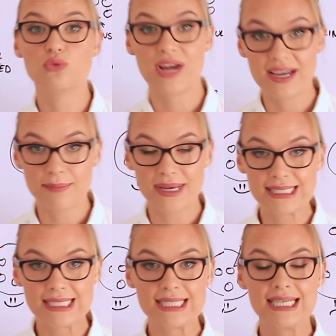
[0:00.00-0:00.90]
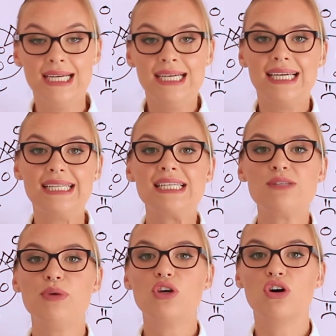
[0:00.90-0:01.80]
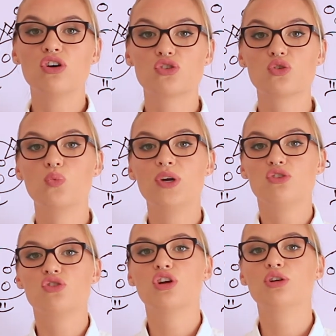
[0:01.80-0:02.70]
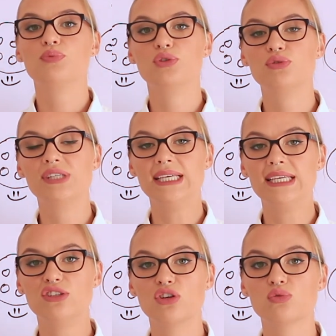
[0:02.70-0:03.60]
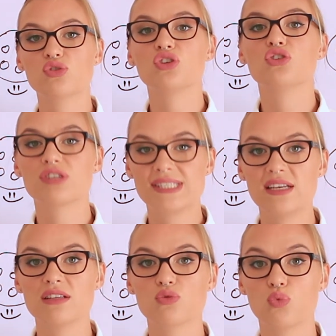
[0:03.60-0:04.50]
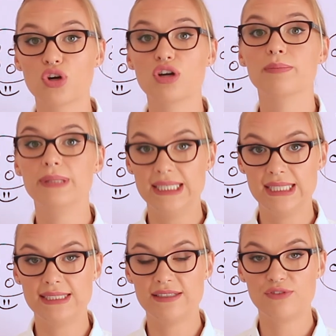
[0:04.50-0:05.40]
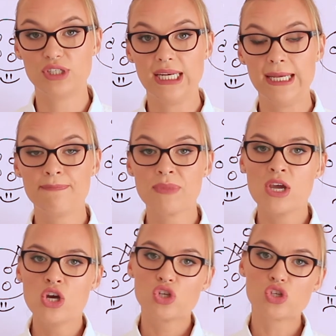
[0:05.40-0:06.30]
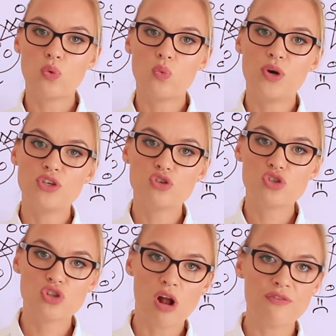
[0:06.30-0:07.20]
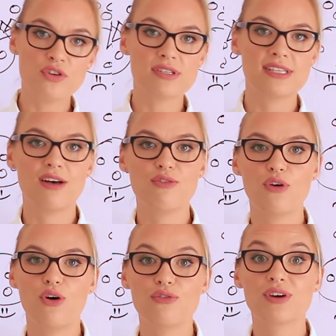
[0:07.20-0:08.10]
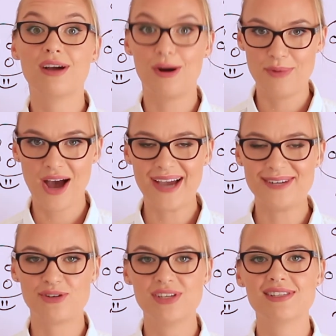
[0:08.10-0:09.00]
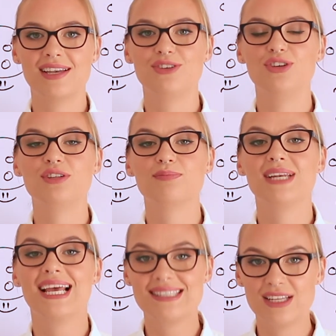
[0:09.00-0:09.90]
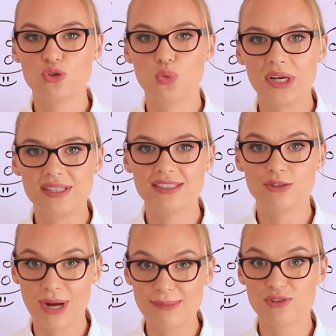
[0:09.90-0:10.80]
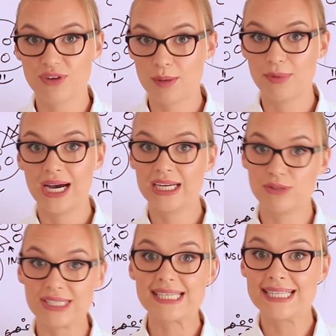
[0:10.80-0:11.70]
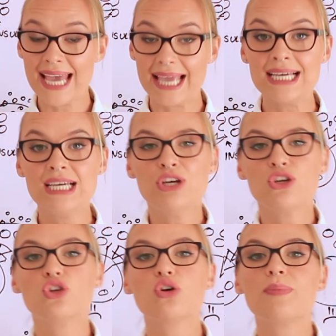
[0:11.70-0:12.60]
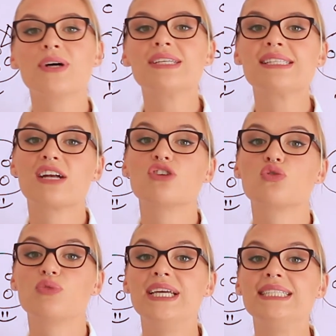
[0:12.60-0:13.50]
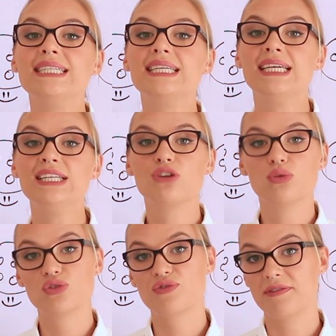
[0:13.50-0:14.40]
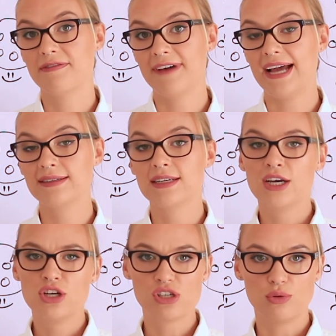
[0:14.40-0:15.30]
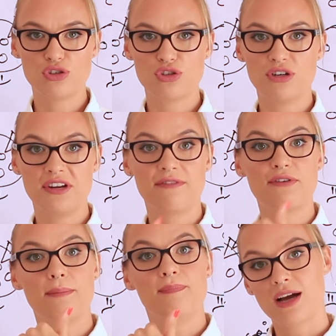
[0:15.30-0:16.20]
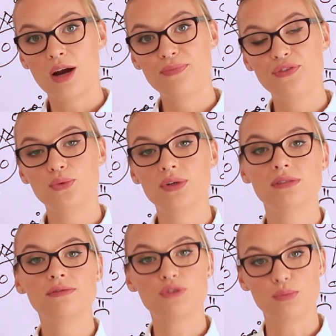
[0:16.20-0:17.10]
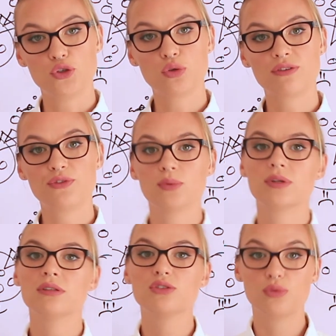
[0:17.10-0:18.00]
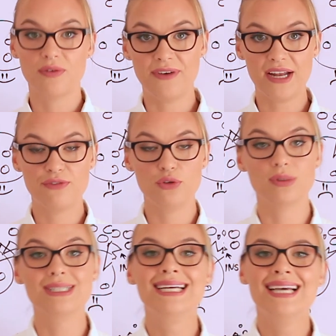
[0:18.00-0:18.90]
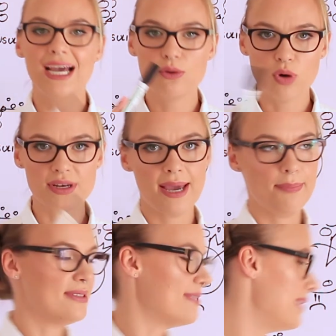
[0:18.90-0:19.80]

recommended. It is because when you start producing ketones, your cells work completely differently. So when you starve yourself of carbohydrates and you eat less than 20 grams of carbohydrates a day, your body starts creating ketones from fat. So it's turning from carb fuel, from sugar fuel to a fat fuel. And what happens